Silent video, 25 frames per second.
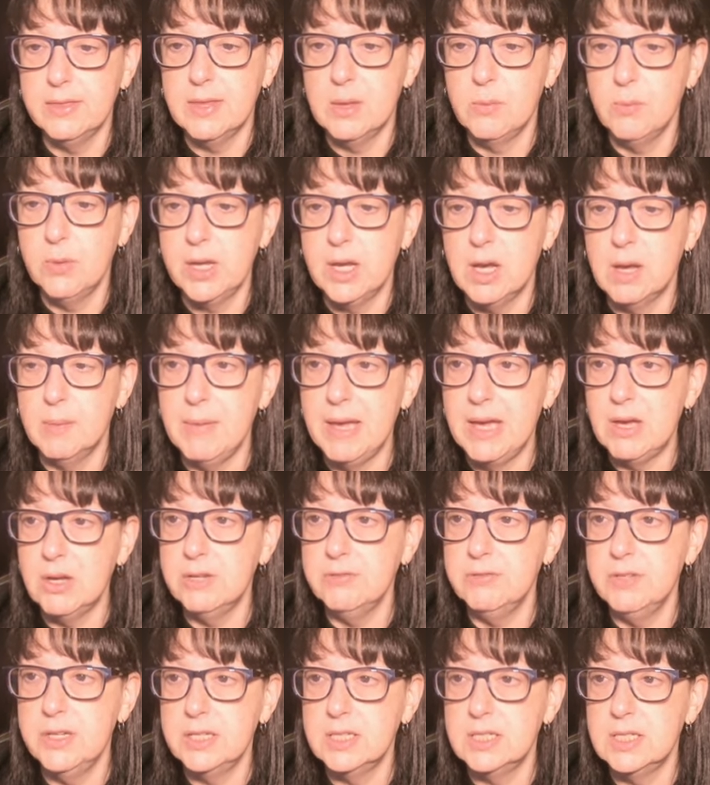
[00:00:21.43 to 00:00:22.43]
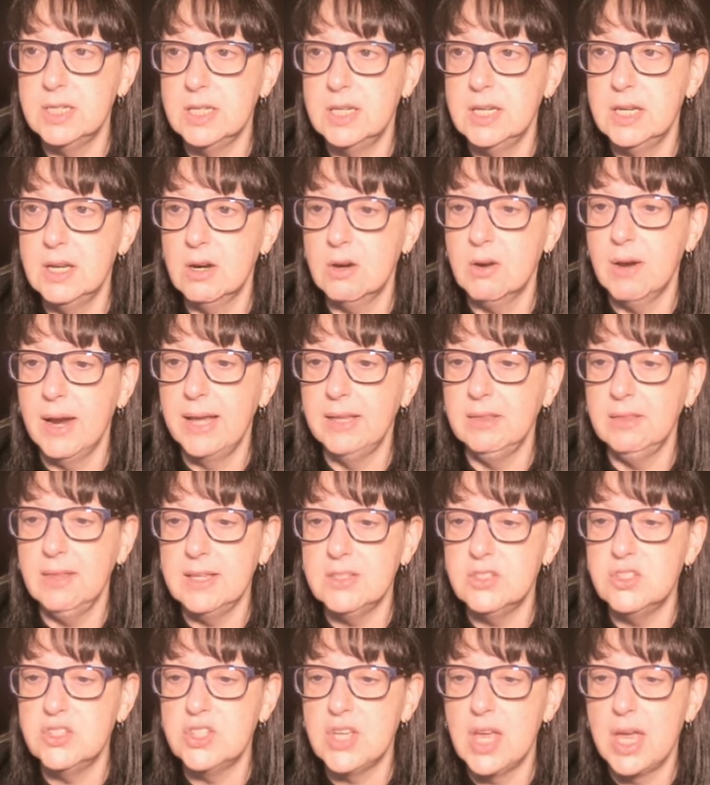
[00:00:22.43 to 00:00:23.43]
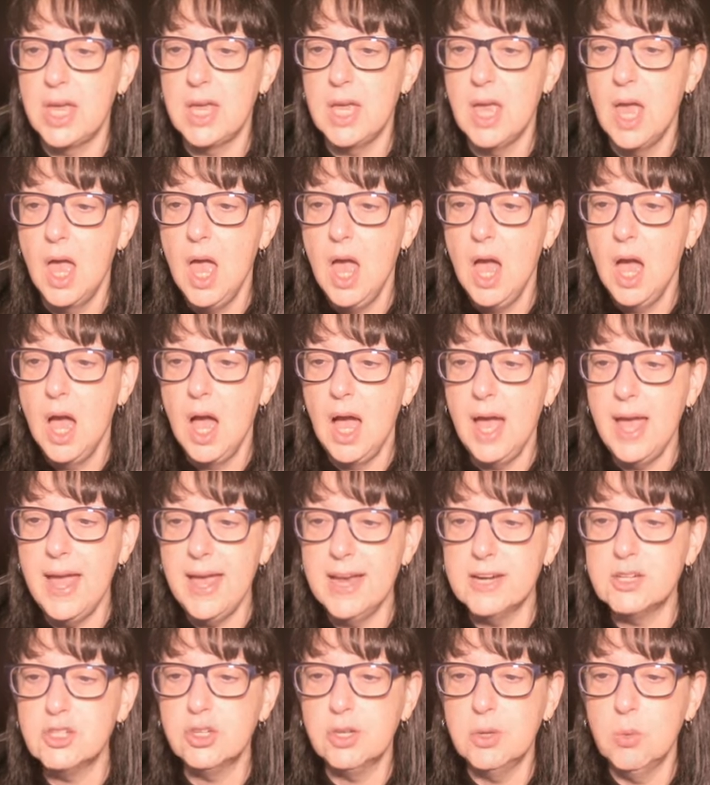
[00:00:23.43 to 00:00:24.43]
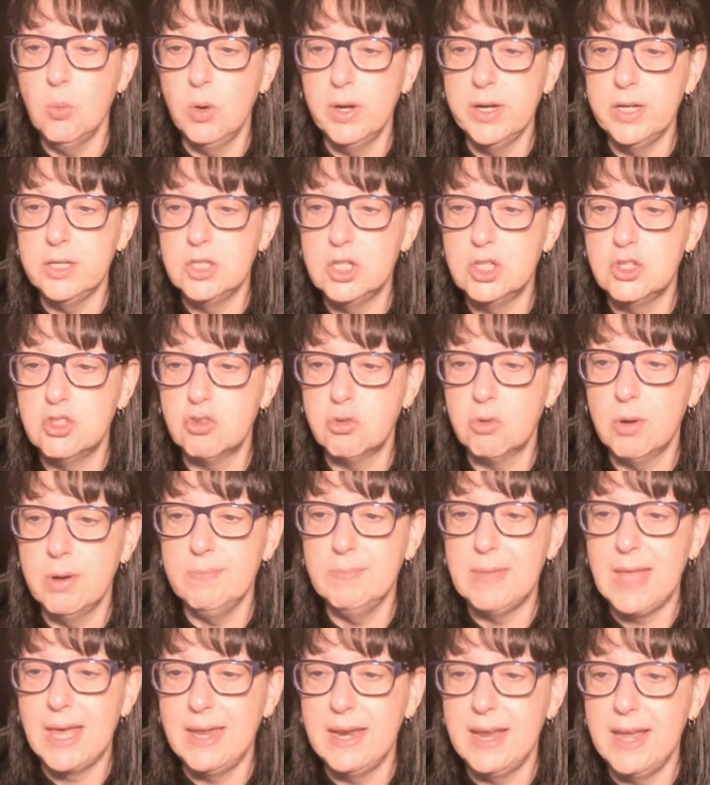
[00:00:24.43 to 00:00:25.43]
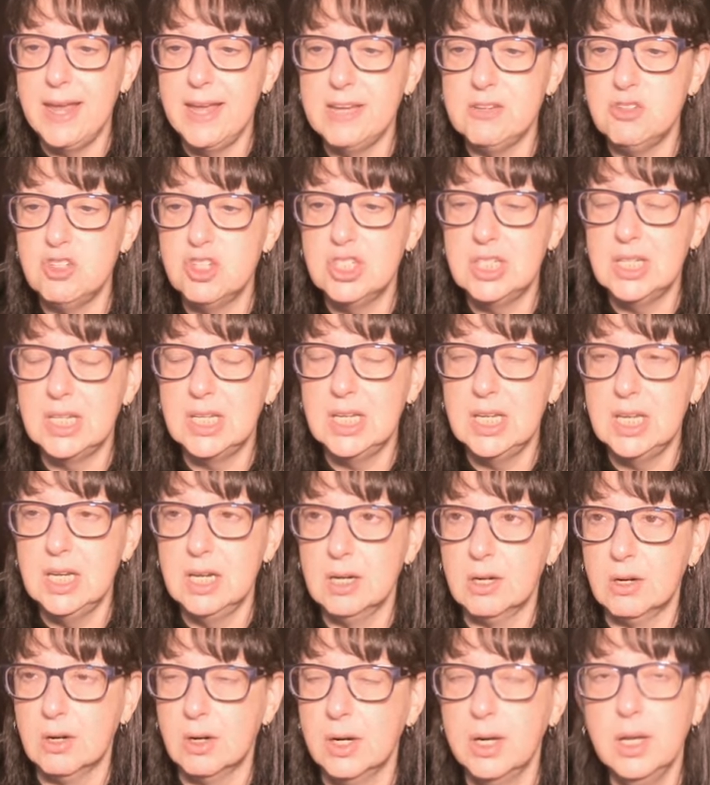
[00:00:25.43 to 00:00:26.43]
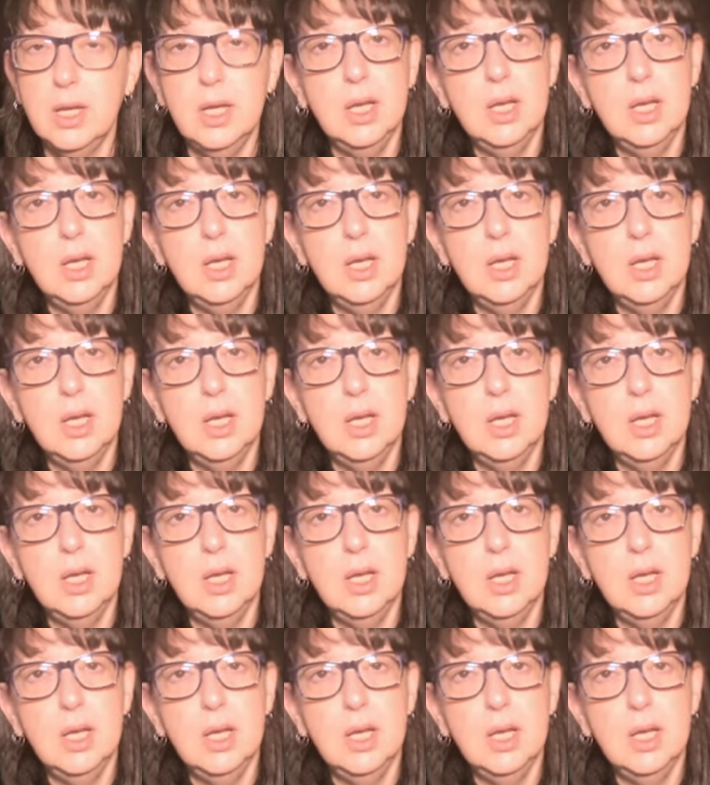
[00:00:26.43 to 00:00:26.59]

Then we come out of it to here, and let's say I actually wanted to trim that edge to here.